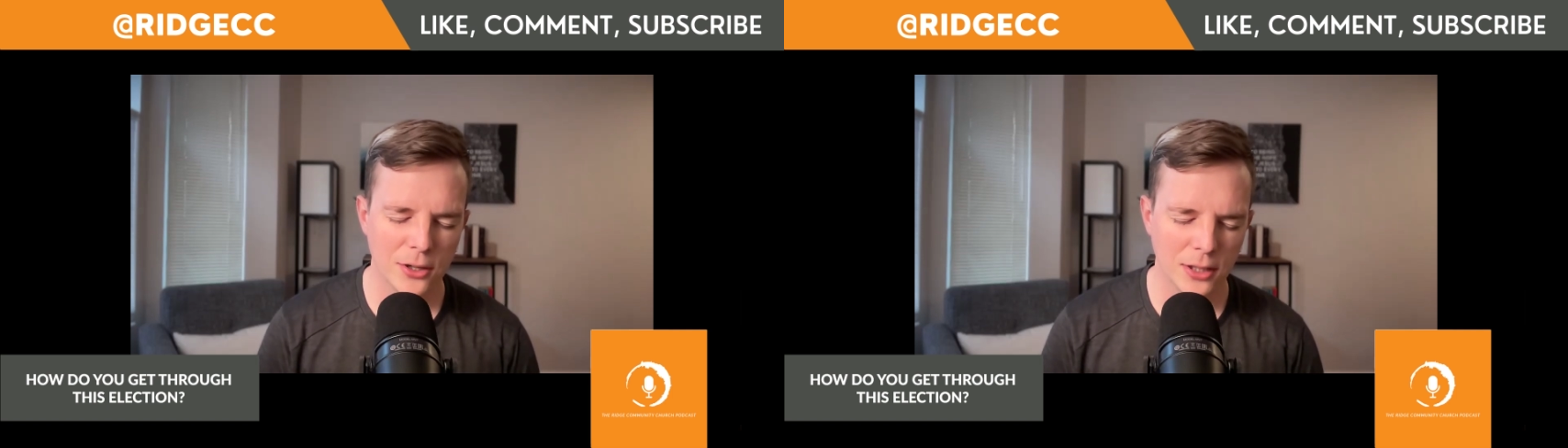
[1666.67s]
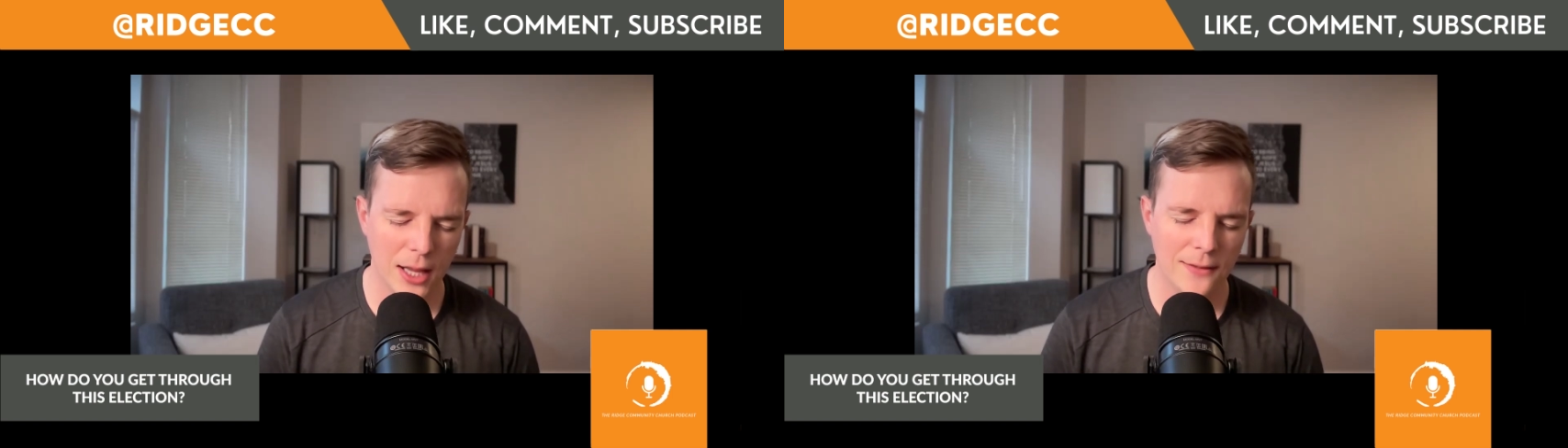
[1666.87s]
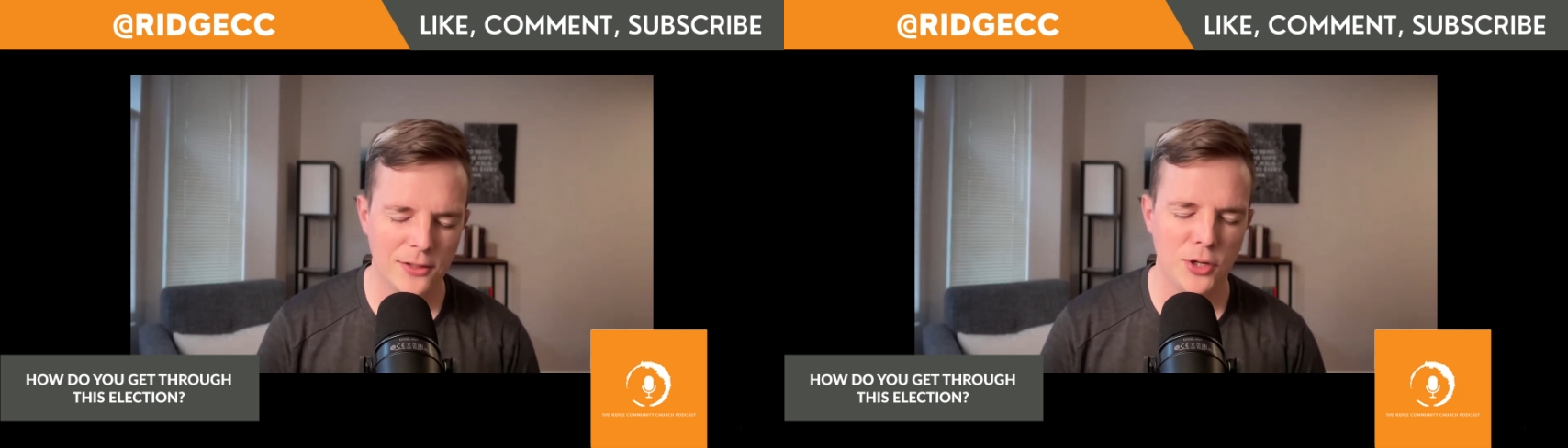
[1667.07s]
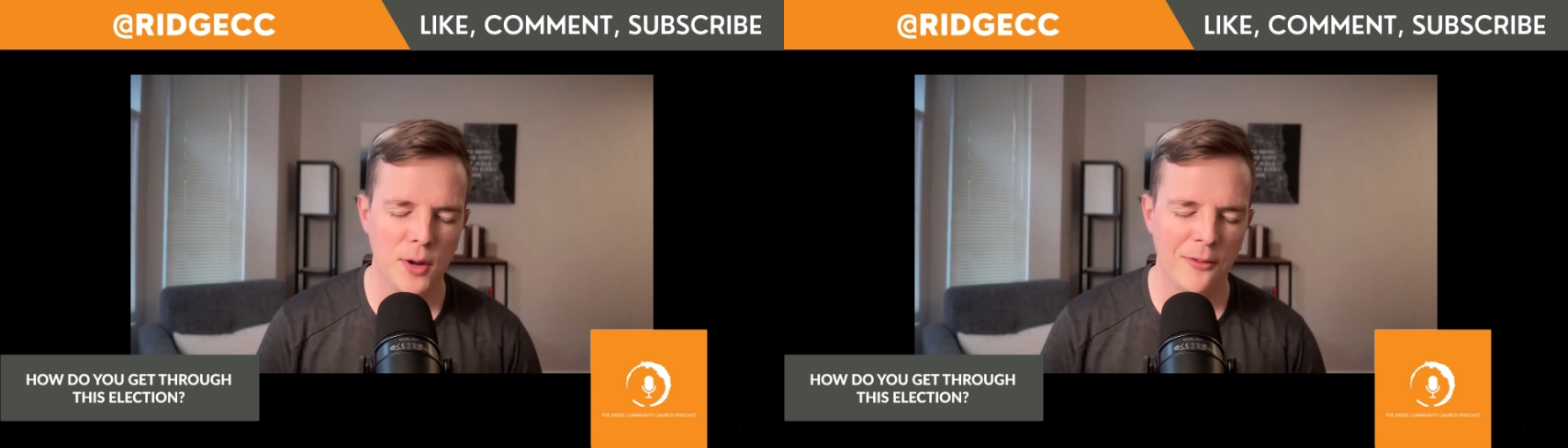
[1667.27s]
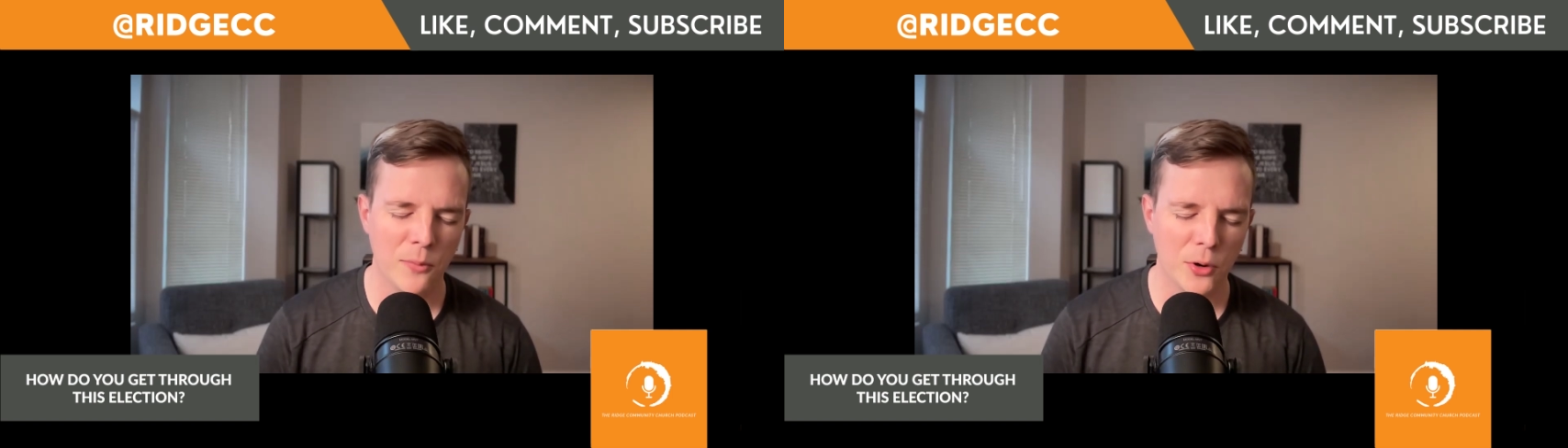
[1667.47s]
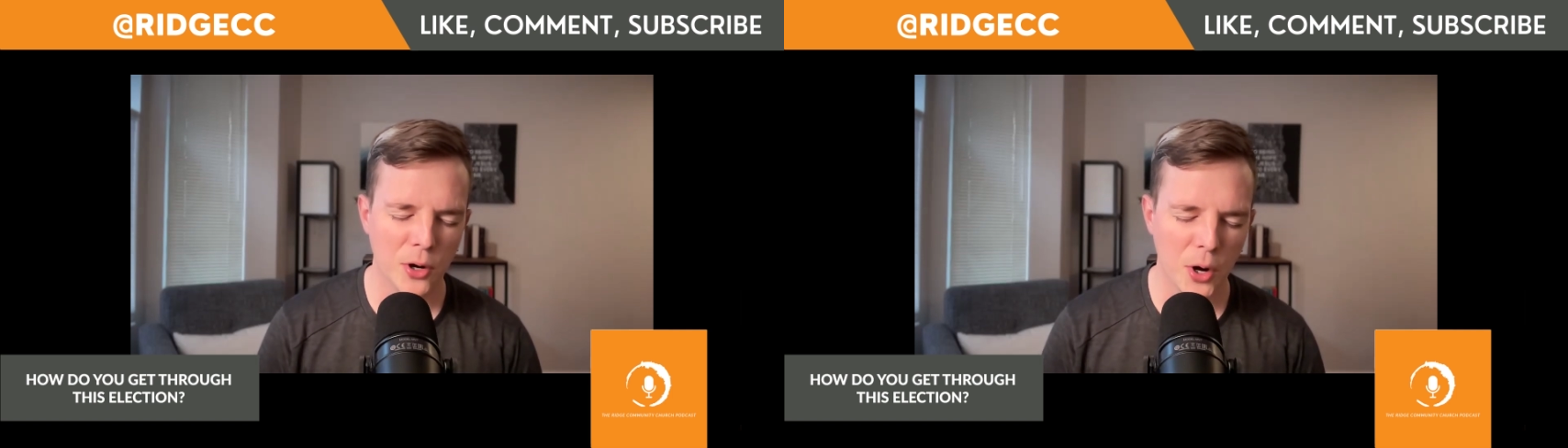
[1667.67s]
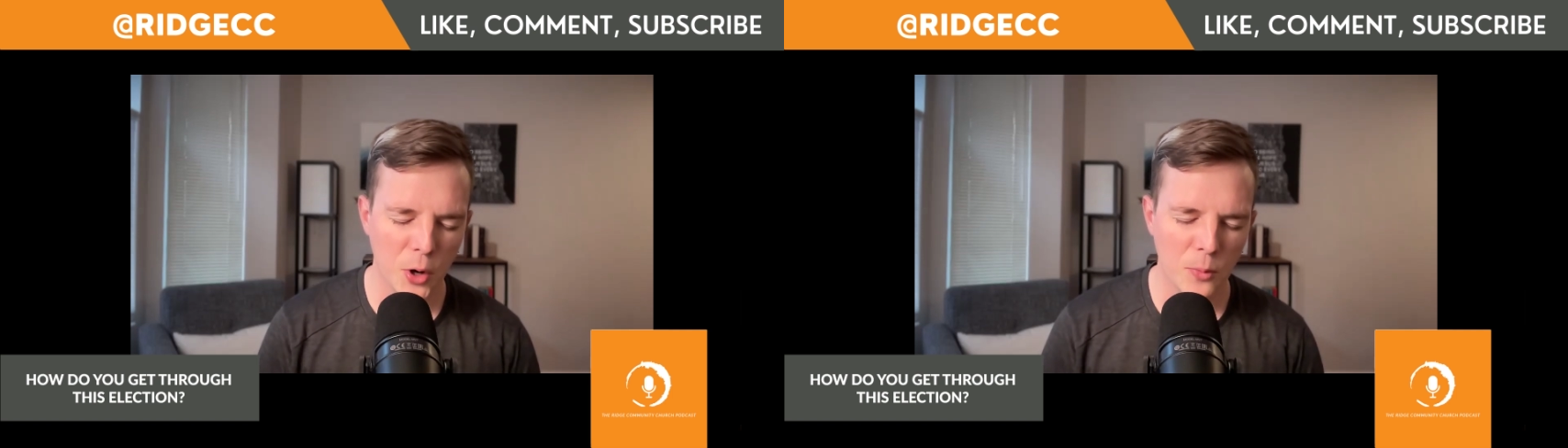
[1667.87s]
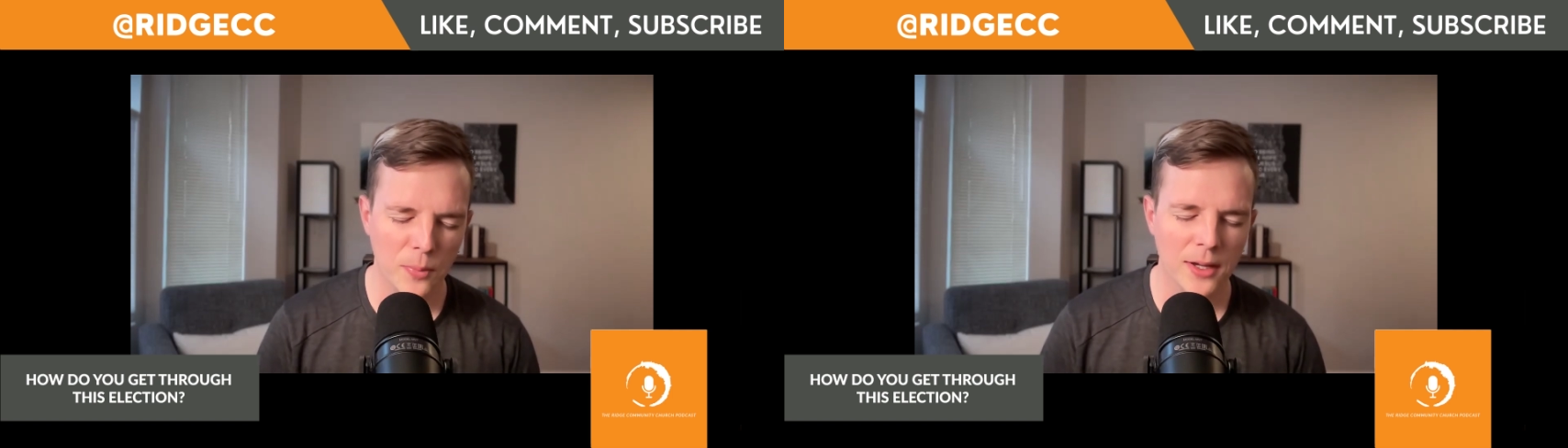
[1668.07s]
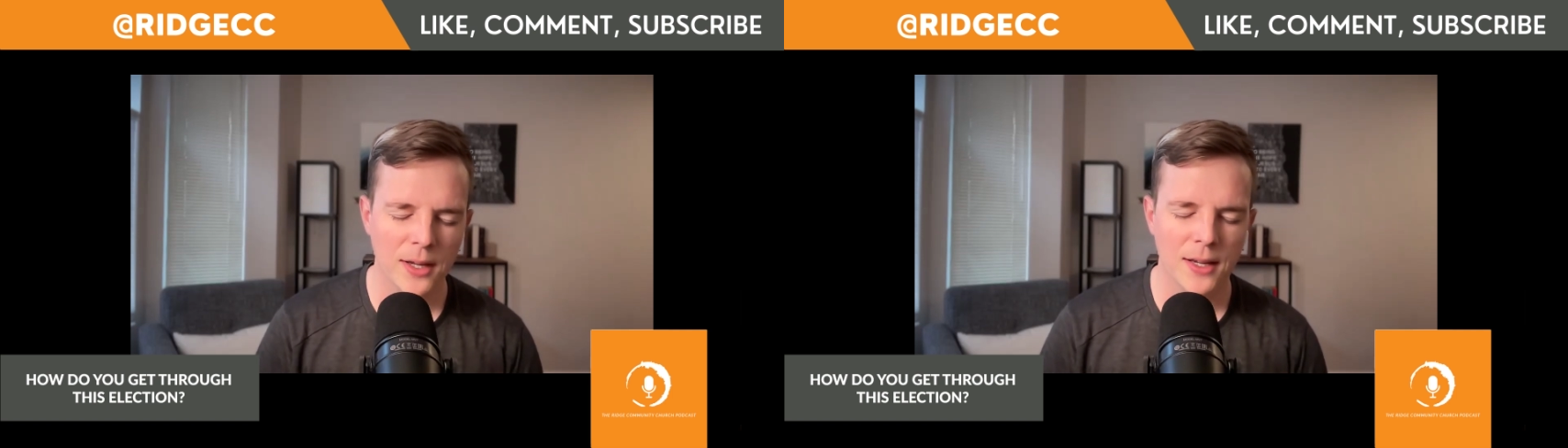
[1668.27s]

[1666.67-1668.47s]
our lives and you have more hope